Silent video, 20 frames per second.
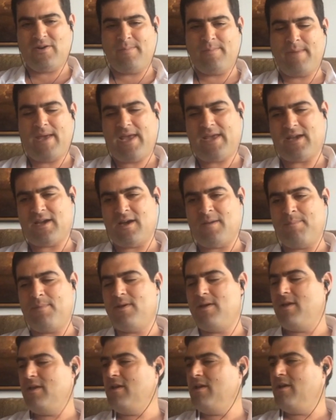makeup
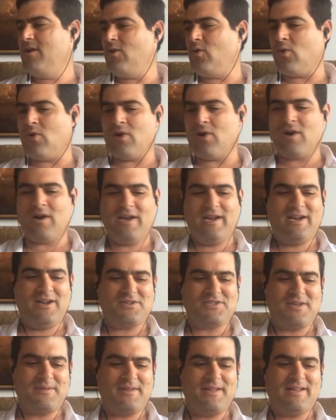or,
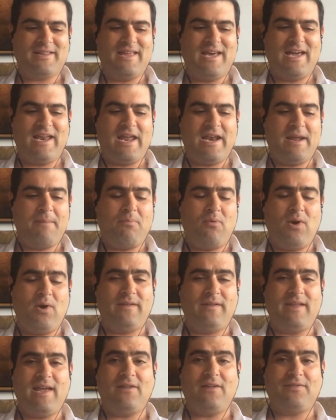something like that. And I
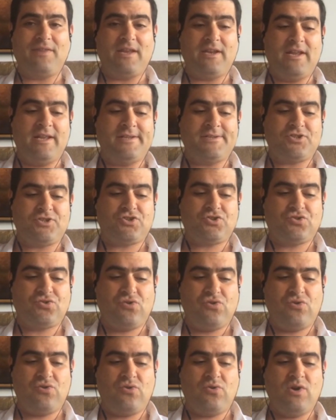point out that it's
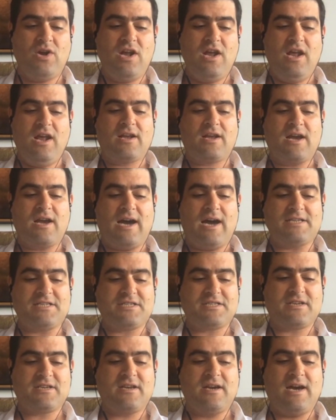true.
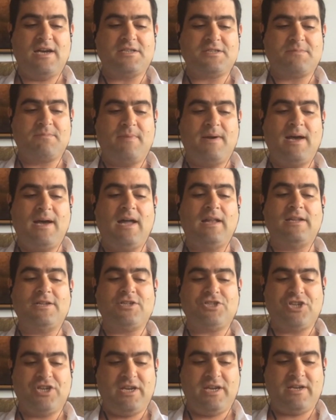
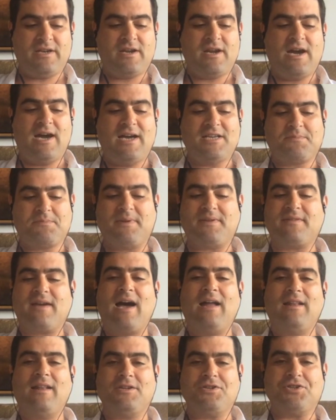Cosmology and
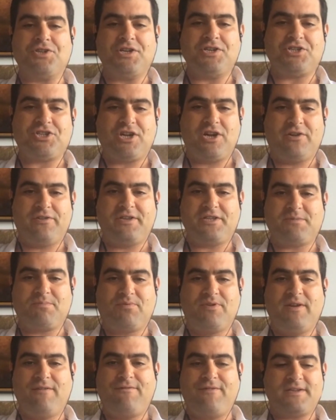cosmetology share this
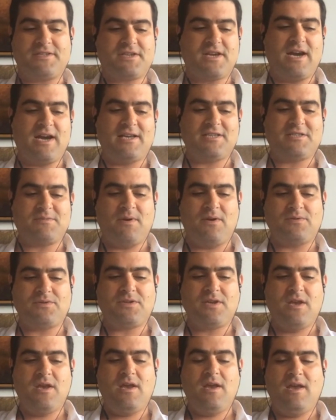prefix,
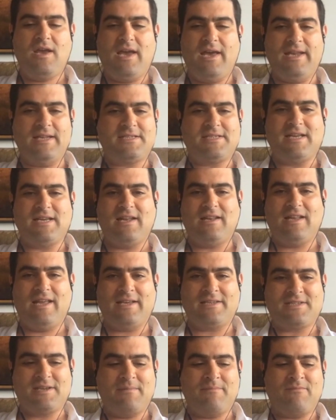cosmos. And it's not
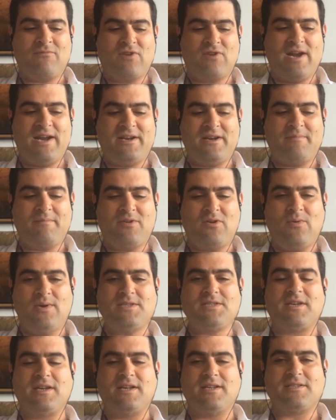like some random
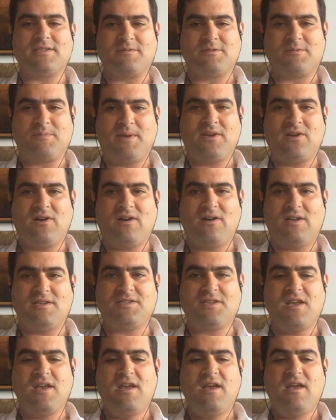coincidence. It's
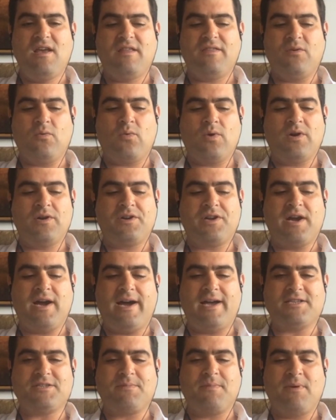because the word
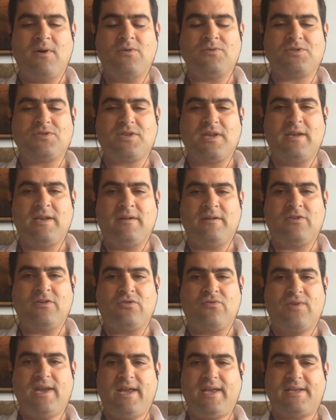cosmos in
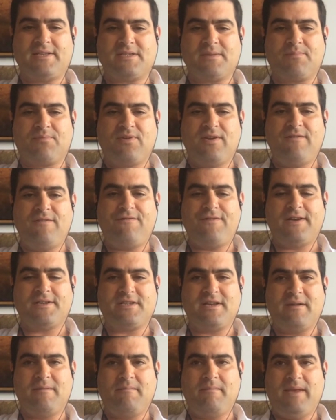Greek is a prefix
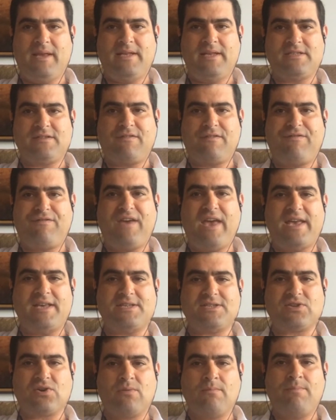and it means
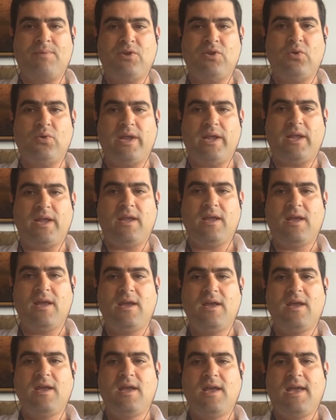face or beauty.
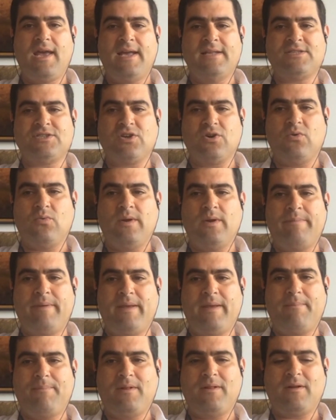And so when
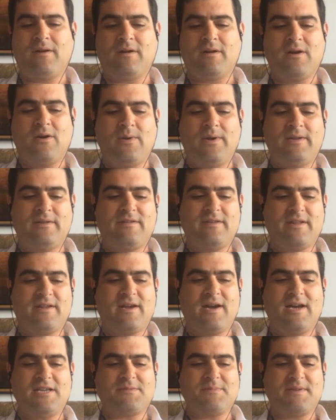people are going to the
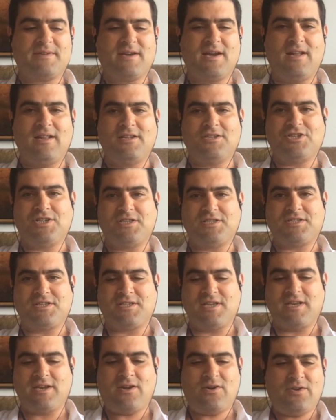cosmetologist,
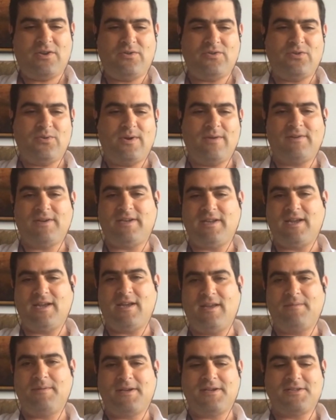as I know you do every
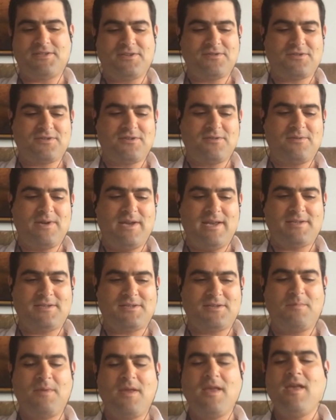day because you're so
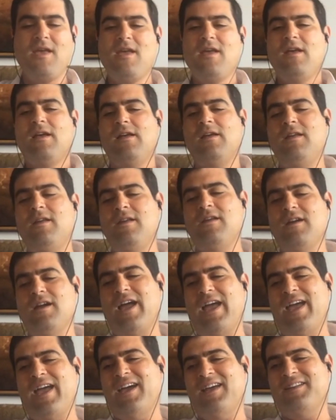handsome,
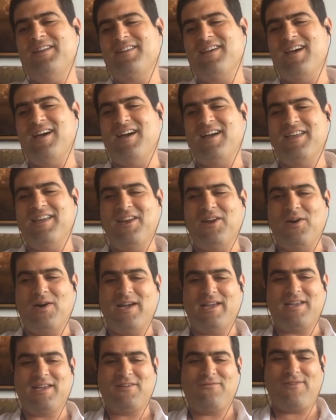and
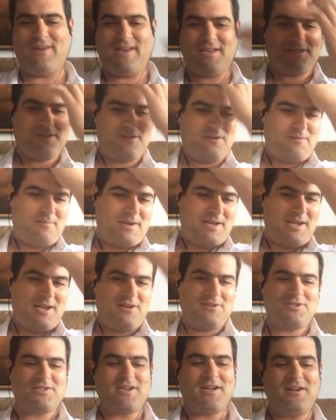I confess, my
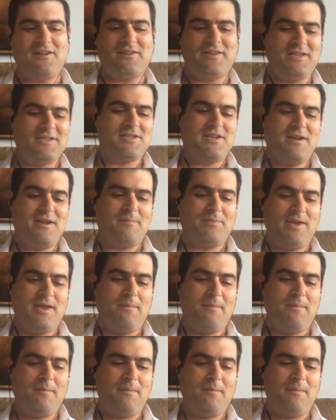hairstyle needs an update,